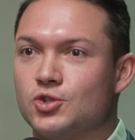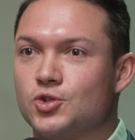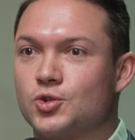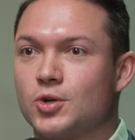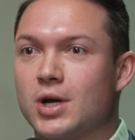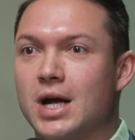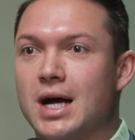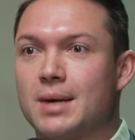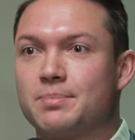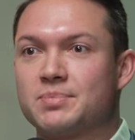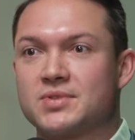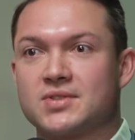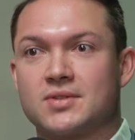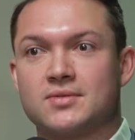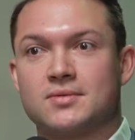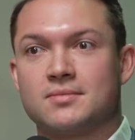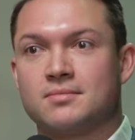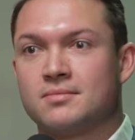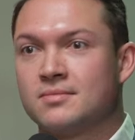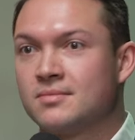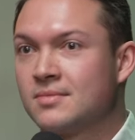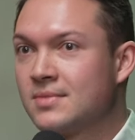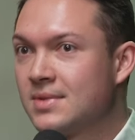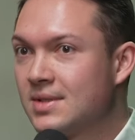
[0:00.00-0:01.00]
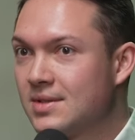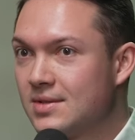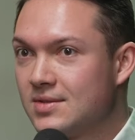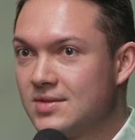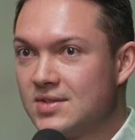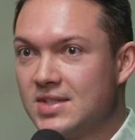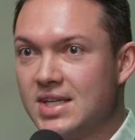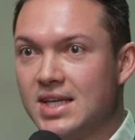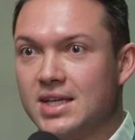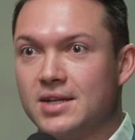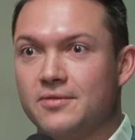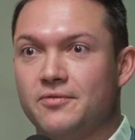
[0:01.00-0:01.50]
drops
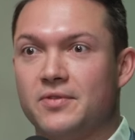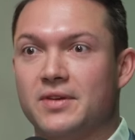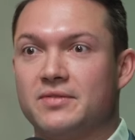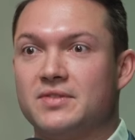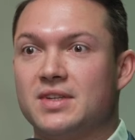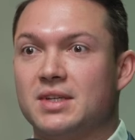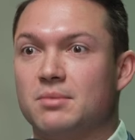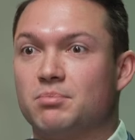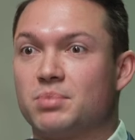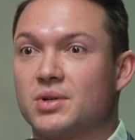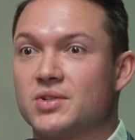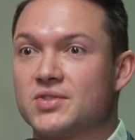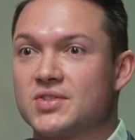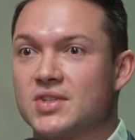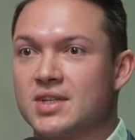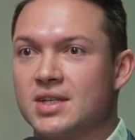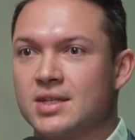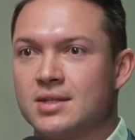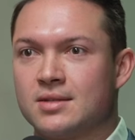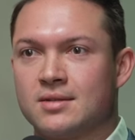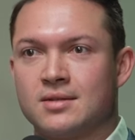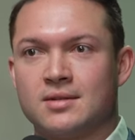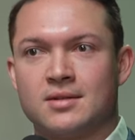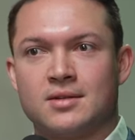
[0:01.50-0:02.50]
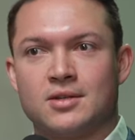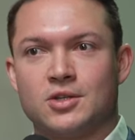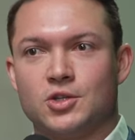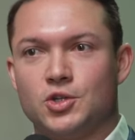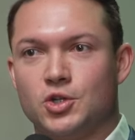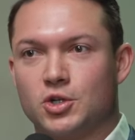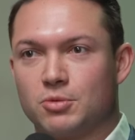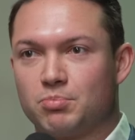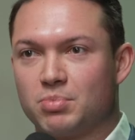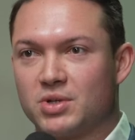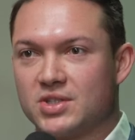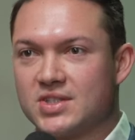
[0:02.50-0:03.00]
10 to 15%,
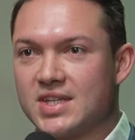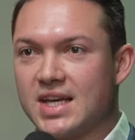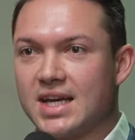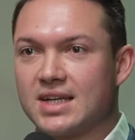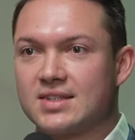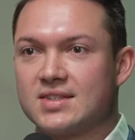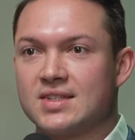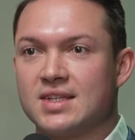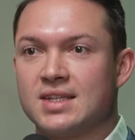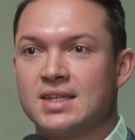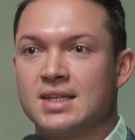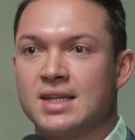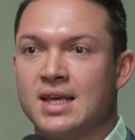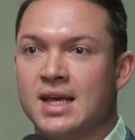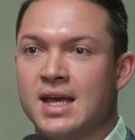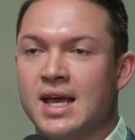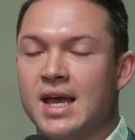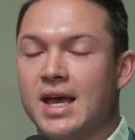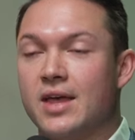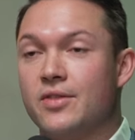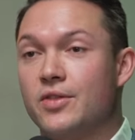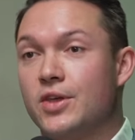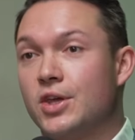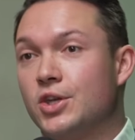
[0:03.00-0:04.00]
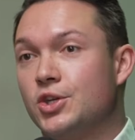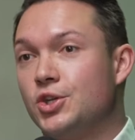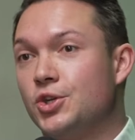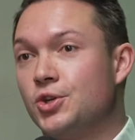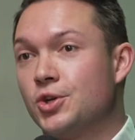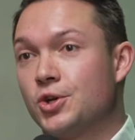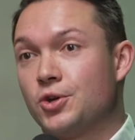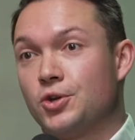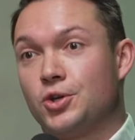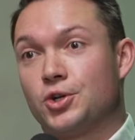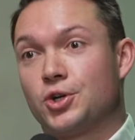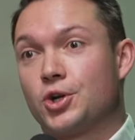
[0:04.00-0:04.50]
you're protected. And then,
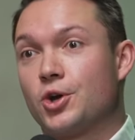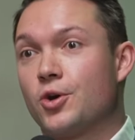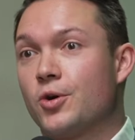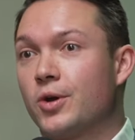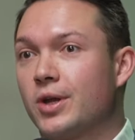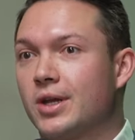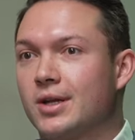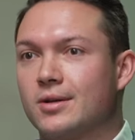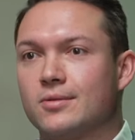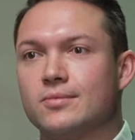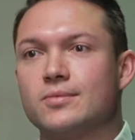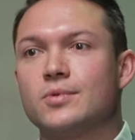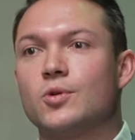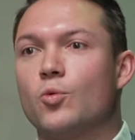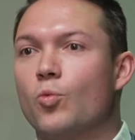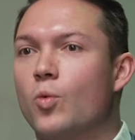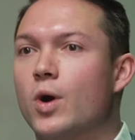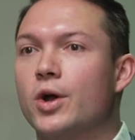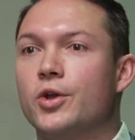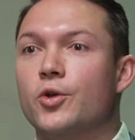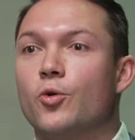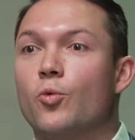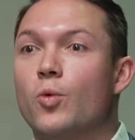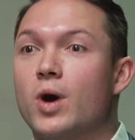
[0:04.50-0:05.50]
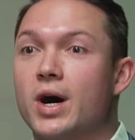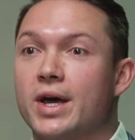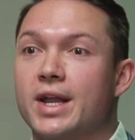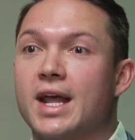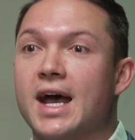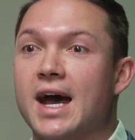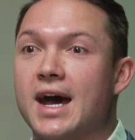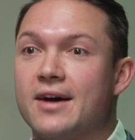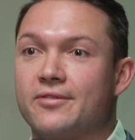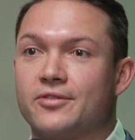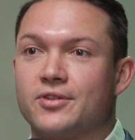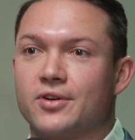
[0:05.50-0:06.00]
you're going 1-to-1
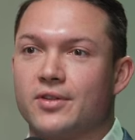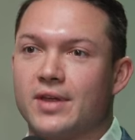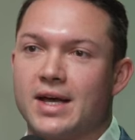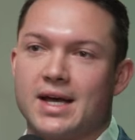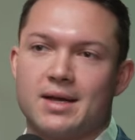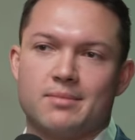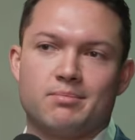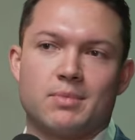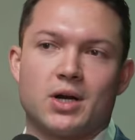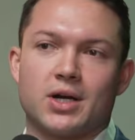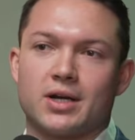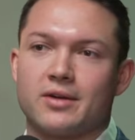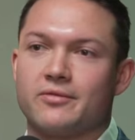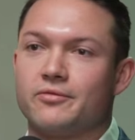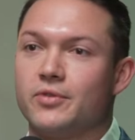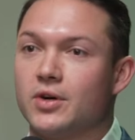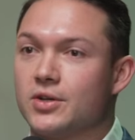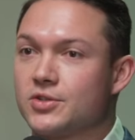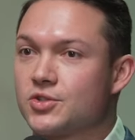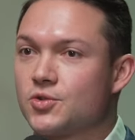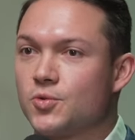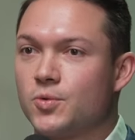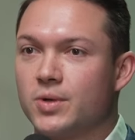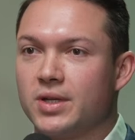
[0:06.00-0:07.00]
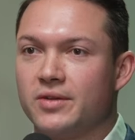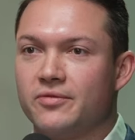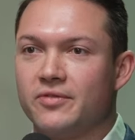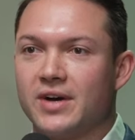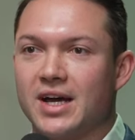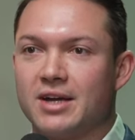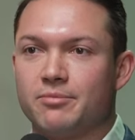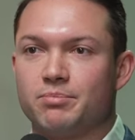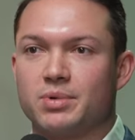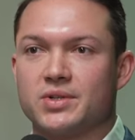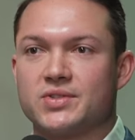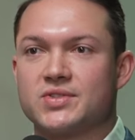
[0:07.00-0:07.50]
after that. Market falls
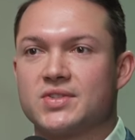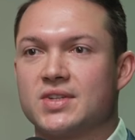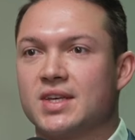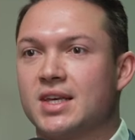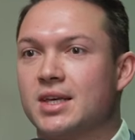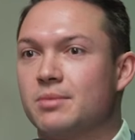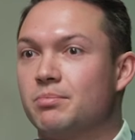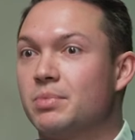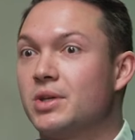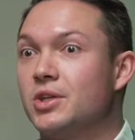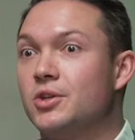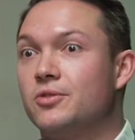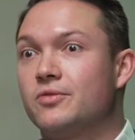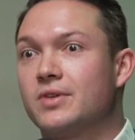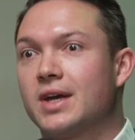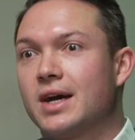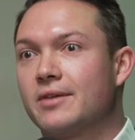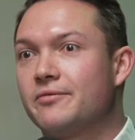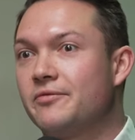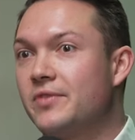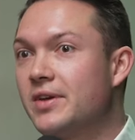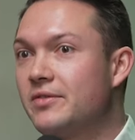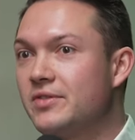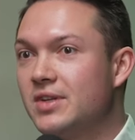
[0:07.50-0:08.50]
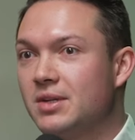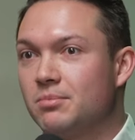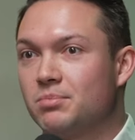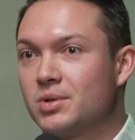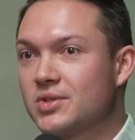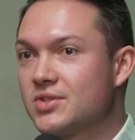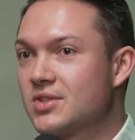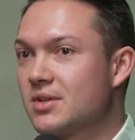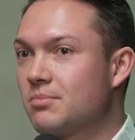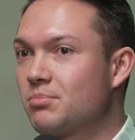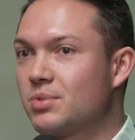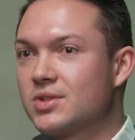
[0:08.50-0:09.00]
25%, but you've got
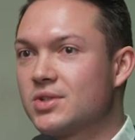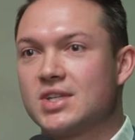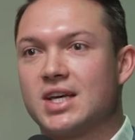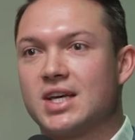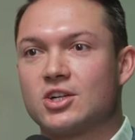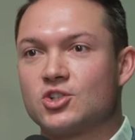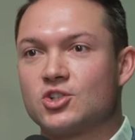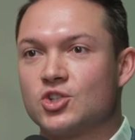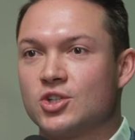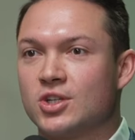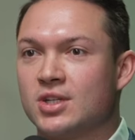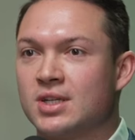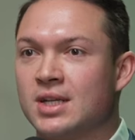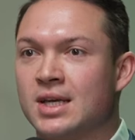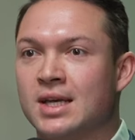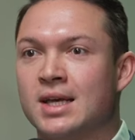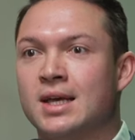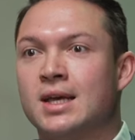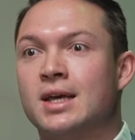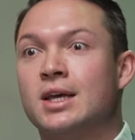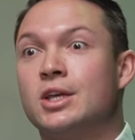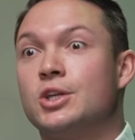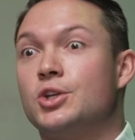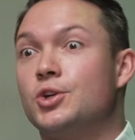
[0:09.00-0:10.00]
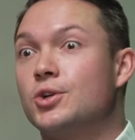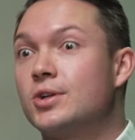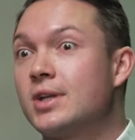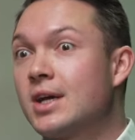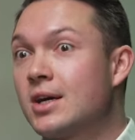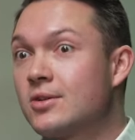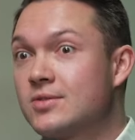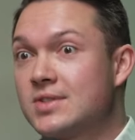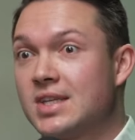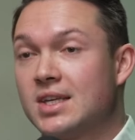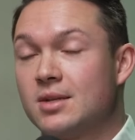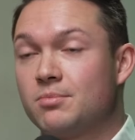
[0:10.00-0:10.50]
15% protection. You're
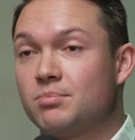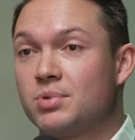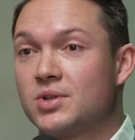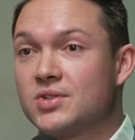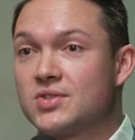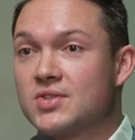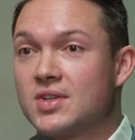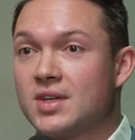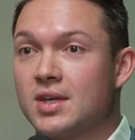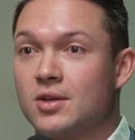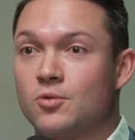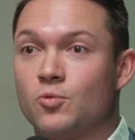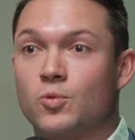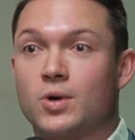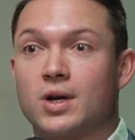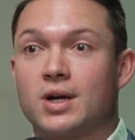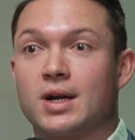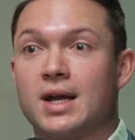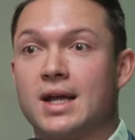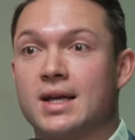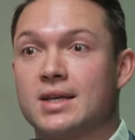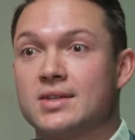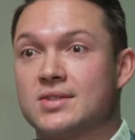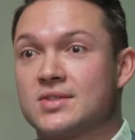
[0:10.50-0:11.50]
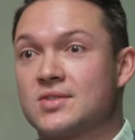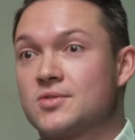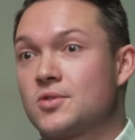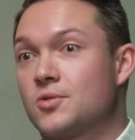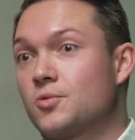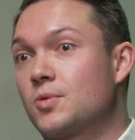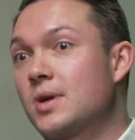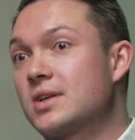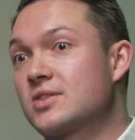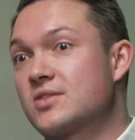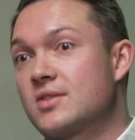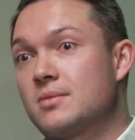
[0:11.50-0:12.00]
down 10%, whereas the
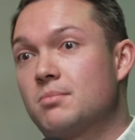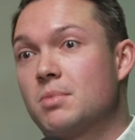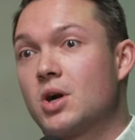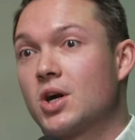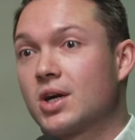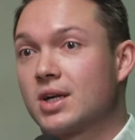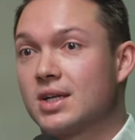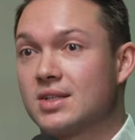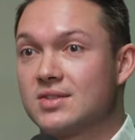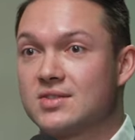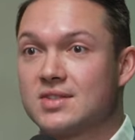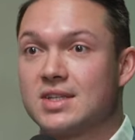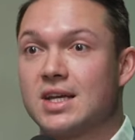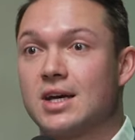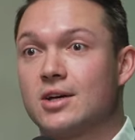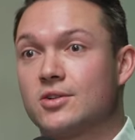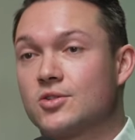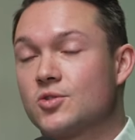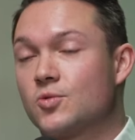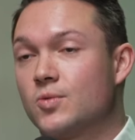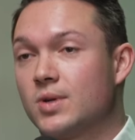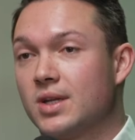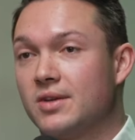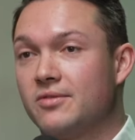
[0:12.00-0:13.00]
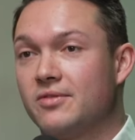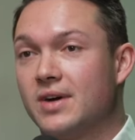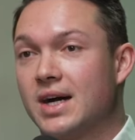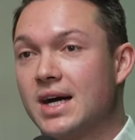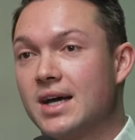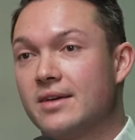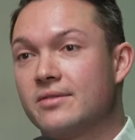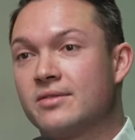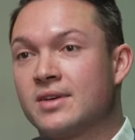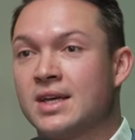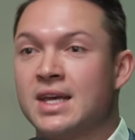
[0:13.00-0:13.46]
rest of the market's down 25%.